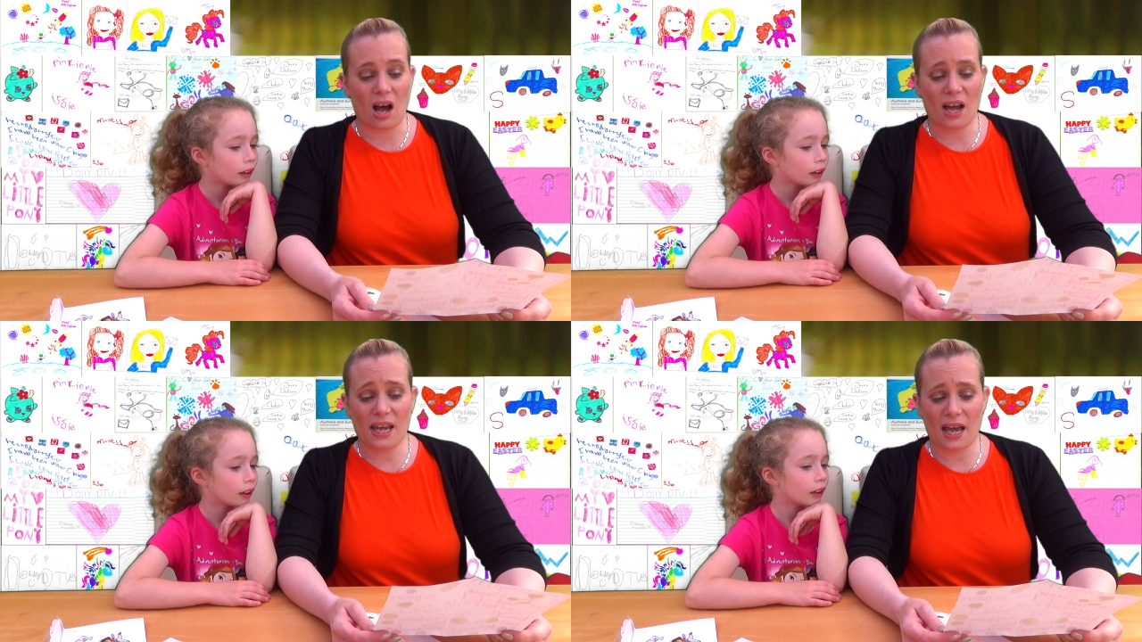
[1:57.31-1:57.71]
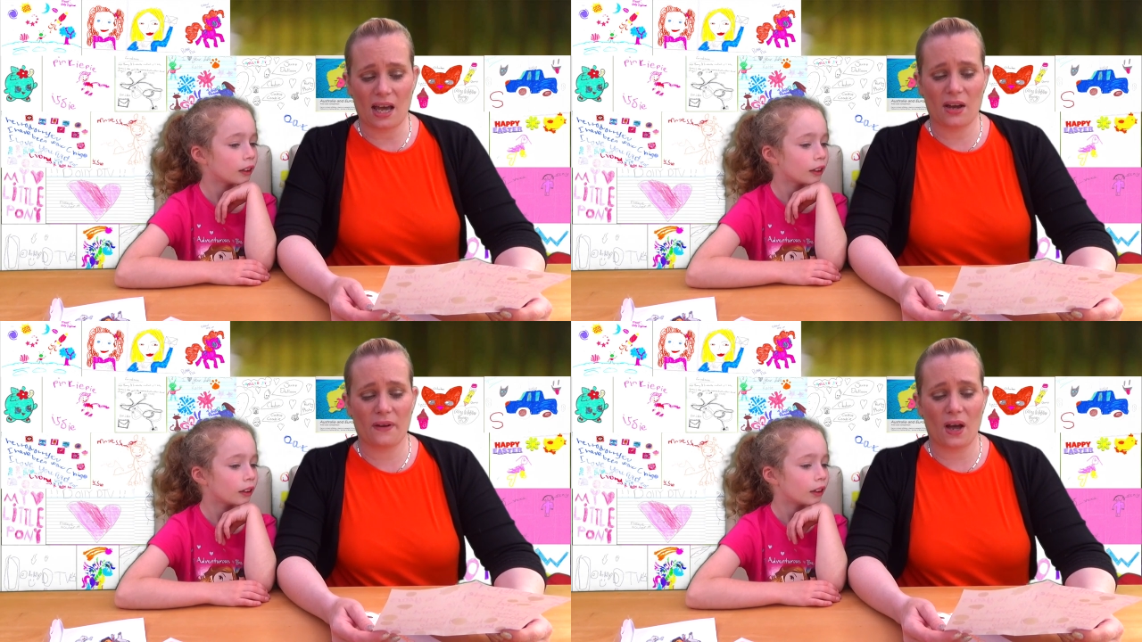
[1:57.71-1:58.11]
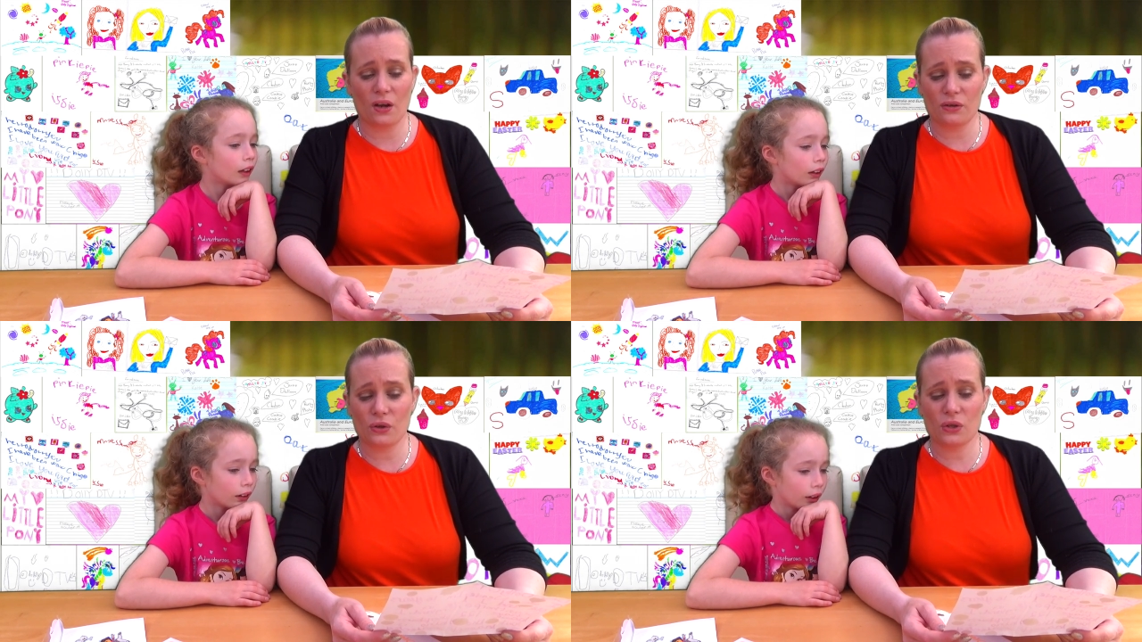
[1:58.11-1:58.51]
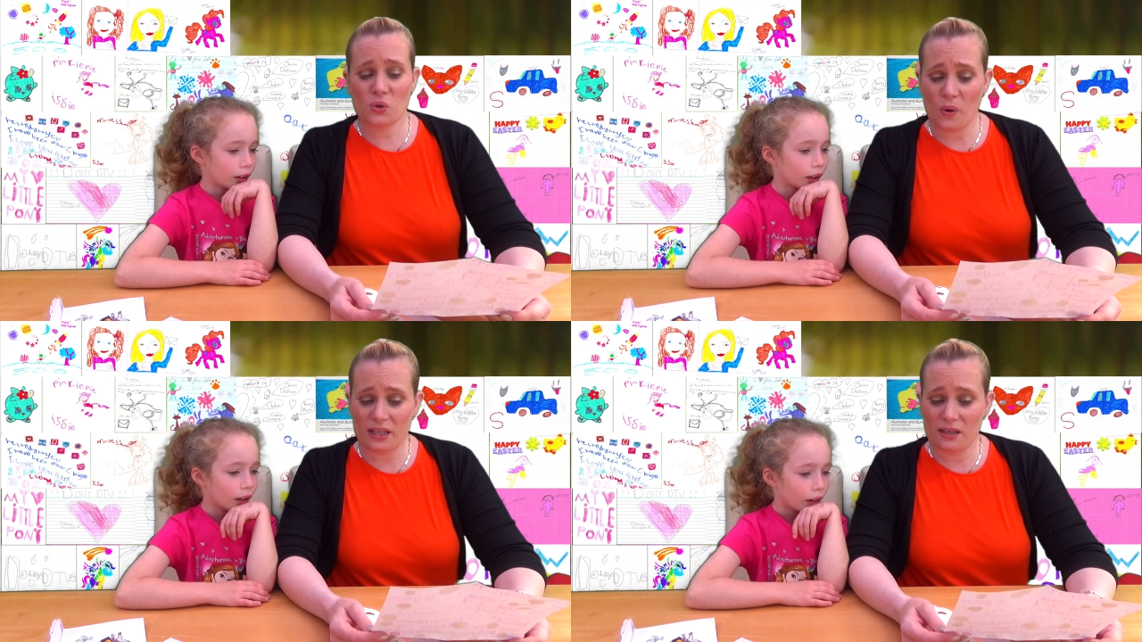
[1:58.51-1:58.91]
Speaker 1: I have
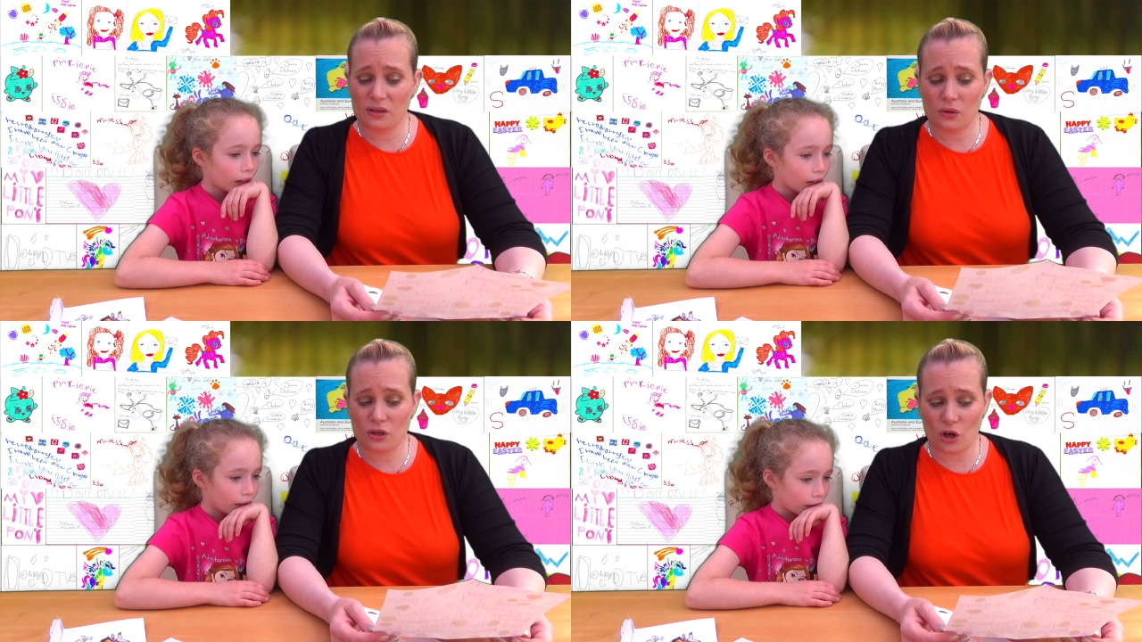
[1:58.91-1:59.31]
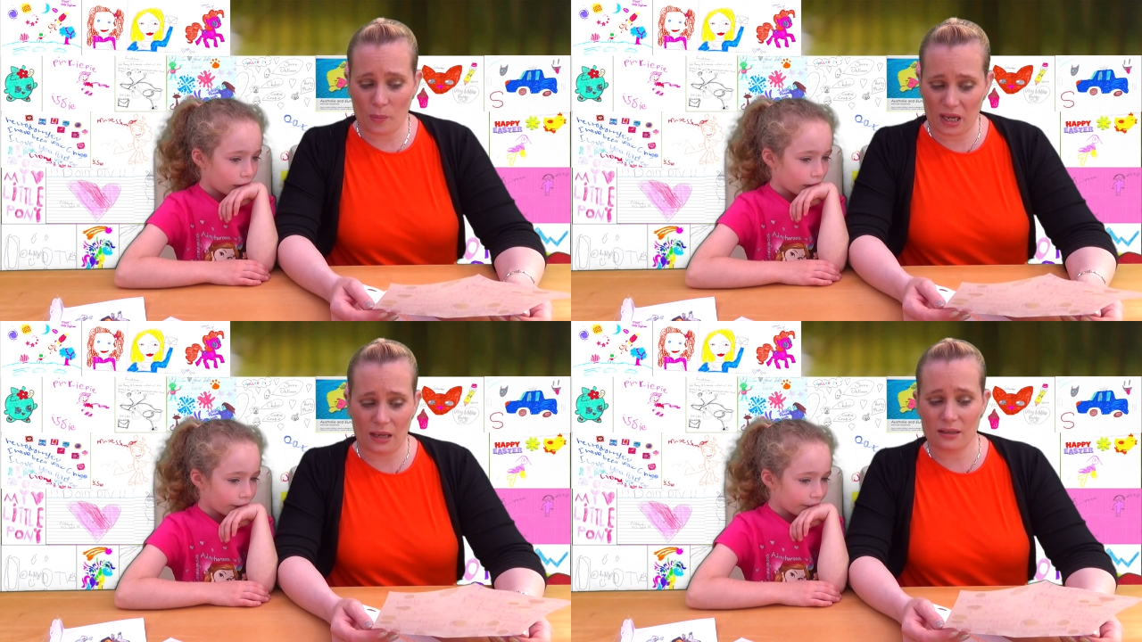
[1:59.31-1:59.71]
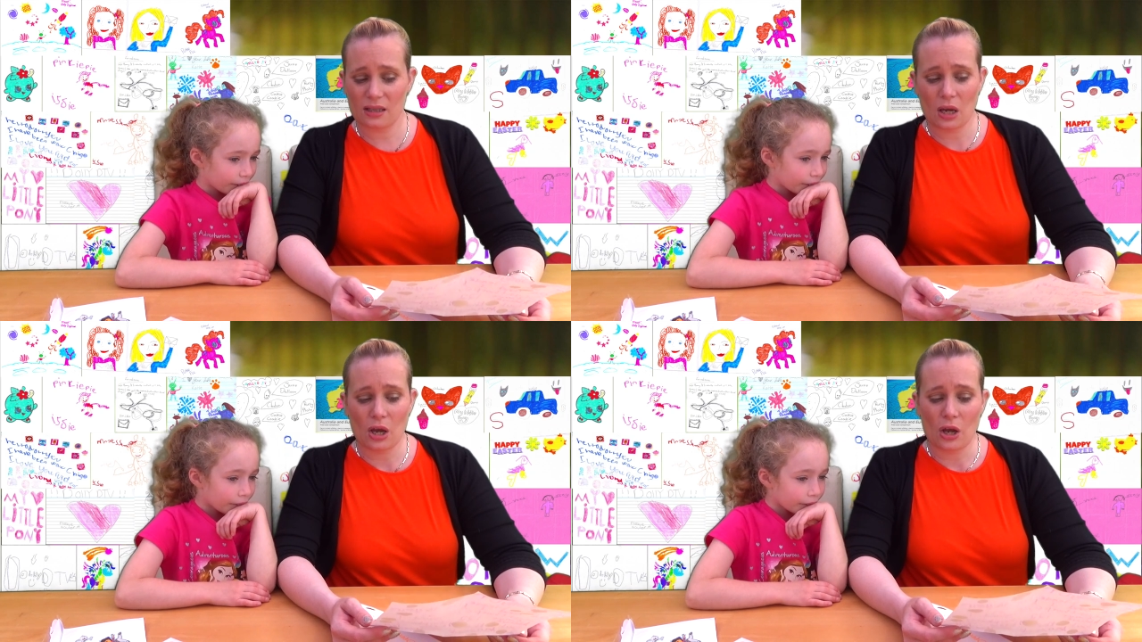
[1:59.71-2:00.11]
122 Shopkins,